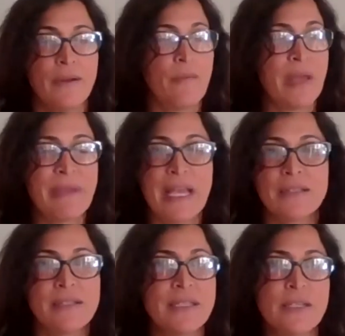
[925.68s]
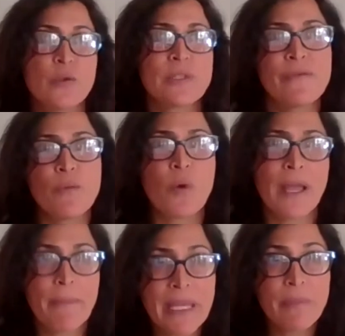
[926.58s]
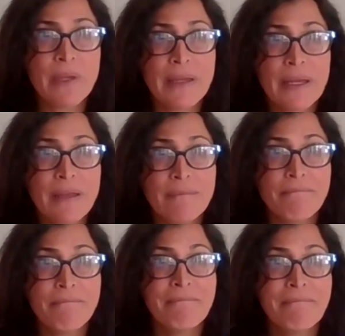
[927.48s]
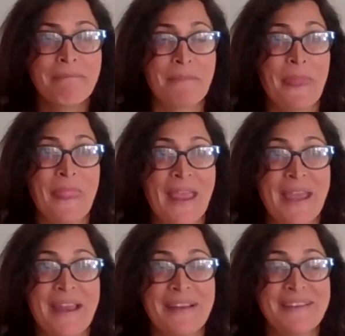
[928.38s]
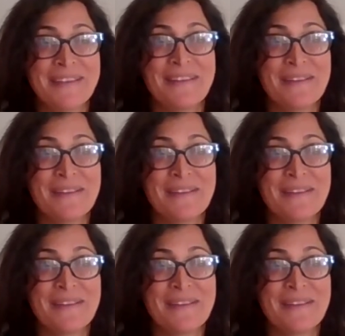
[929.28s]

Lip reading: maybe had 6 or 7 white people in it, and